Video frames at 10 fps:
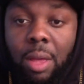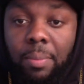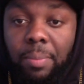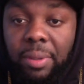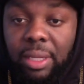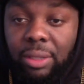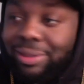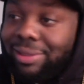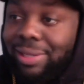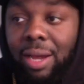But they're a
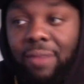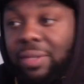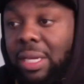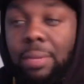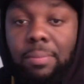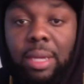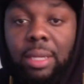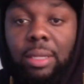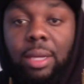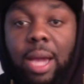tough team, man.
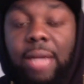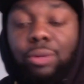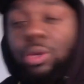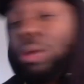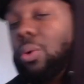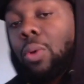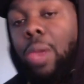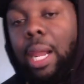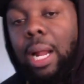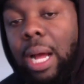I don't know
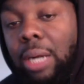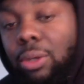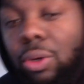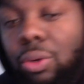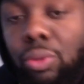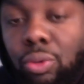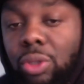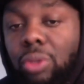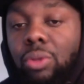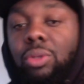
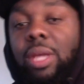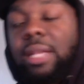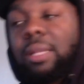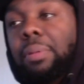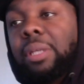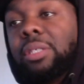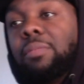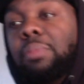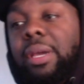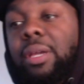who's had the pleasure of
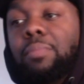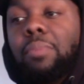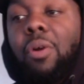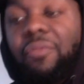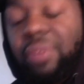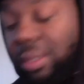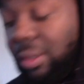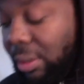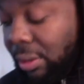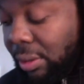playing both of
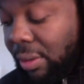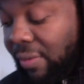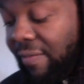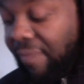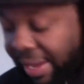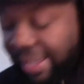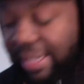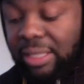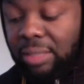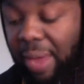the
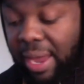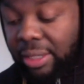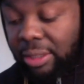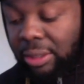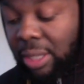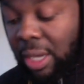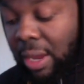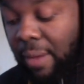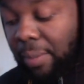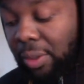Vikings, Packers,
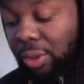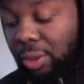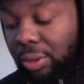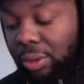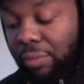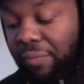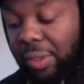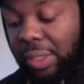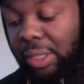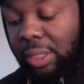but they're
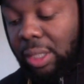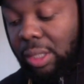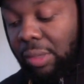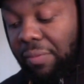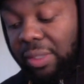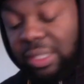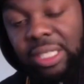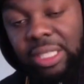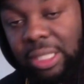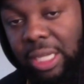very
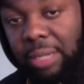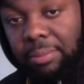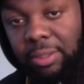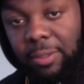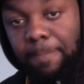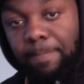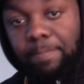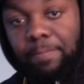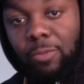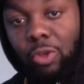stingy teams.
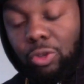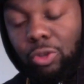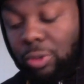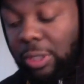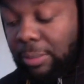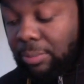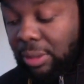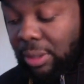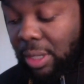Those 2 teams.